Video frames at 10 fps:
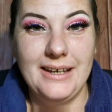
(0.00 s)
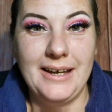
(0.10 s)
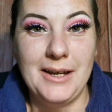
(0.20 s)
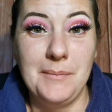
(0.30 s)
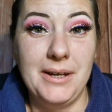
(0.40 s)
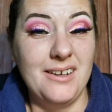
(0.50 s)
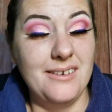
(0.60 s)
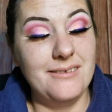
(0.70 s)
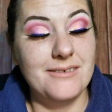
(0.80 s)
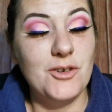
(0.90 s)

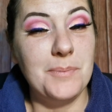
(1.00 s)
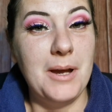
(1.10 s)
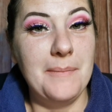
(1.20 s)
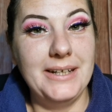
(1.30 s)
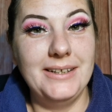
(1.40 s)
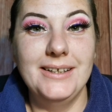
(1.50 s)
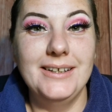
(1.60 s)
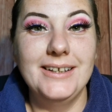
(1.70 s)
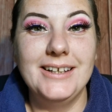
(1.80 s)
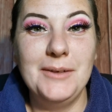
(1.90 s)
and drop a comment.
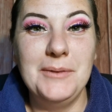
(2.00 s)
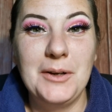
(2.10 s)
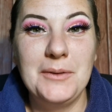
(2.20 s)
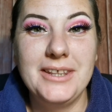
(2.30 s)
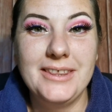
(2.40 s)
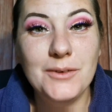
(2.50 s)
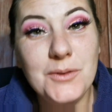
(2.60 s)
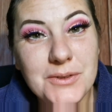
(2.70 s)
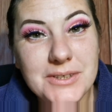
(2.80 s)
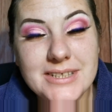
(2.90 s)
Let me know what you
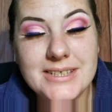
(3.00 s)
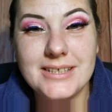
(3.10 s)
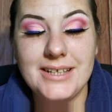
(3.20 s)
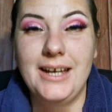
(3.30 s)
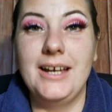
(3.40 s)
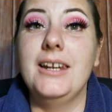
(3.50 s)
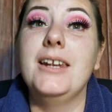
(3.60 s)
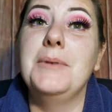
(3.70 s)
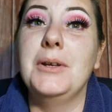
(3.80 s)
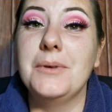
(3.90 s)
thought.
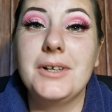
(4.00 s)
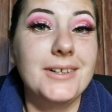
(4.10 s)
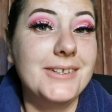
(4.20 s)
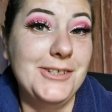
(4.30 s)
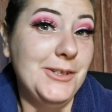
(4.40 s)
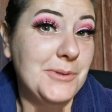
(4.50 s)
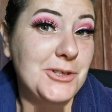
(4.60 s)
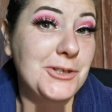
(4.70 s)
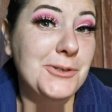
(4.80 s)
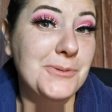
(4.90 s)
Let me know what colours you
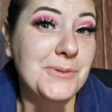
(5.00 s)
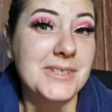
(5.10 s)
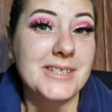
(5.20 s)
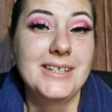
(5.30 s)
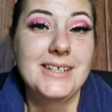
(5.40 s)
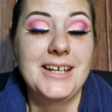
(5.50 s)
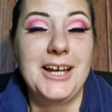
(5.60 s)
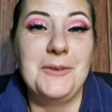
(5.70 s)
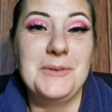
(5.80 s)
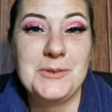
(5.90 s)
would use.
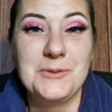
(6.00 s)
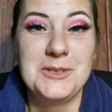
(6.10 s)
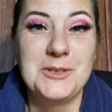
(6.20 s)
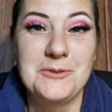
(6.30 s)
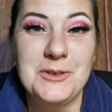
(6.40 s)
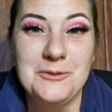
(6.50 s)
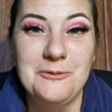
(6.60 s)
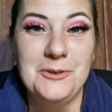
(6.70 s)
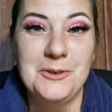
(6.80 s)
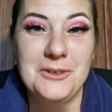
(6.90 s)
It's always useful
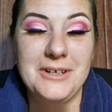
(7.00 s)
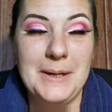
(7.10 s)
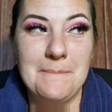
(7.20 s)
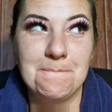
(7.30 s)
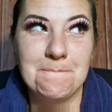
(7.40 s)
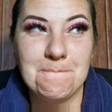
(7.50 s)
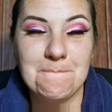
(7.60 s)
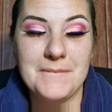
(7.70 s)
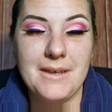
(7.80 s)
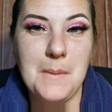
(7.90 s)
for
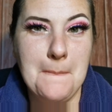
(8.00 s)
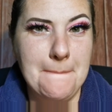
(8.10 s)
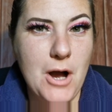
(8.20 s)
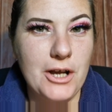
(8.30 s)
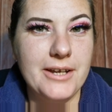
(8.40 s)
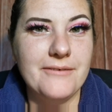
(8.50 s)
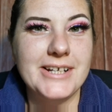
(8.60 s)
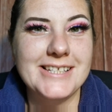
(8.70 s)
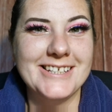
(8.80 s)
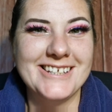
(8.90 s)
market
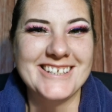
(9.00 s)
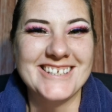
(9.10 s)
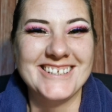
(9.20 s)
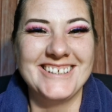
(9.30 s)
research.